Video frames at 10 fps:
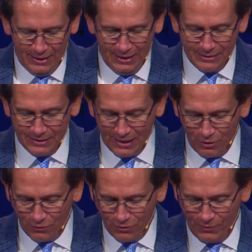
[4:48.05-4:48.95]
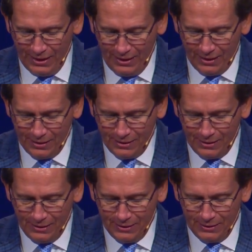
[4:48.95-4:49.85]
And today, Lord, we
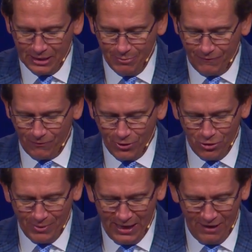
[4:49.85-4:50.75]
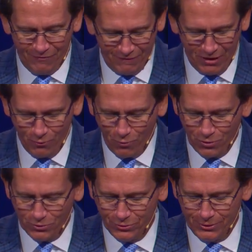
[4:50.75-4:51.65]
come before you on behalf of our
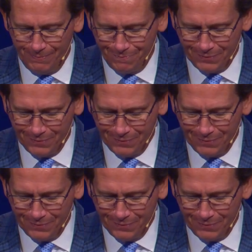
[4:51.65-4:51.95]
world